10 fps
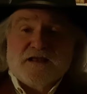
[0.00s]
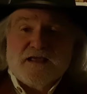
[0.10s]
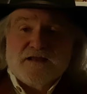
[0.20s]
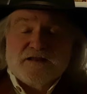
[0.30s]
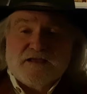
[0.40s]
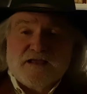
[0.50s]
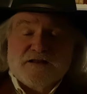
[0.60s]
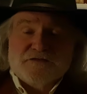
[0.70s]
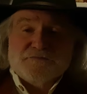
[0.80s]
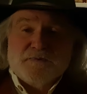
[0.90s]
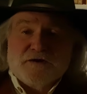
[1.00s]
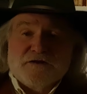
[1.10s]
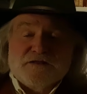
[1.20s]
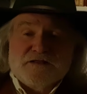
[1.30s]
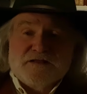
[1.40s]
8-inch
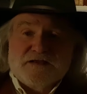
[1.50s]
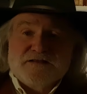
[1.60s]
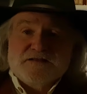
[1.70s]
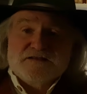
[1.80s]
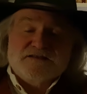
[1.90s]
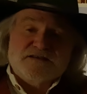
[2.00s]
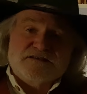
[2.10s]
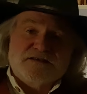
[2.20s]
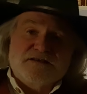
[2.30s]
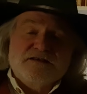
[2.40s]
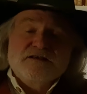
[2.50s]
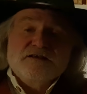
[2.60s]
barrel and the 1860